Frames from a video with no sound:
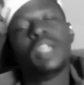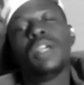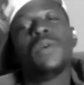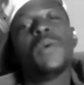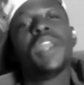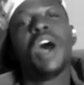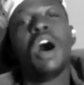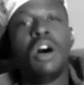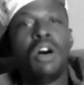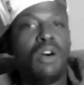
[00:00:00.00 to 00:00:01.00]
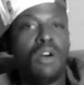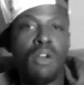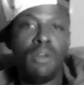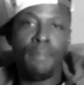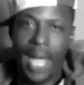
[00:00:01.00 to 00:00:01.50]
with
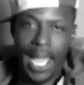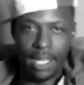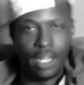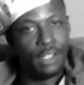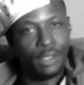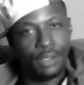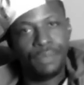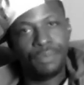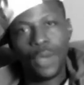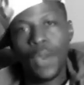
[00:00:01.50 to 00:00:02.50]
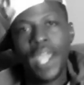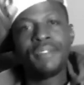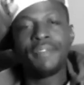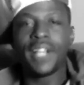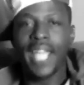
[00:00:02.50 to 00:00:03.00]
all black on,
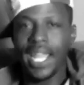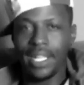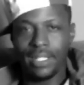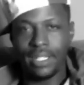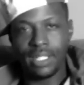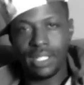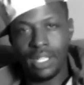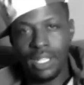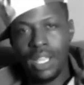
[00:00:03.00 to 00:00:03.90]
waiting for Candace.